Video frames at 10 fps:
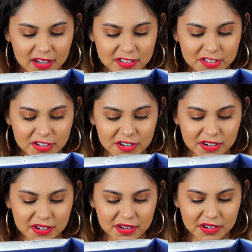
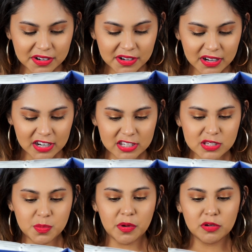under
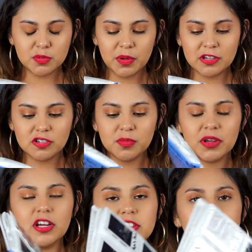exposed picture
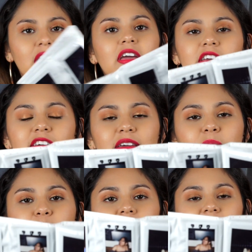because you
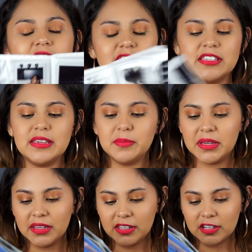can barely see
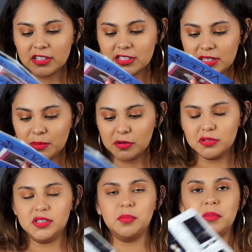me. You can see mostly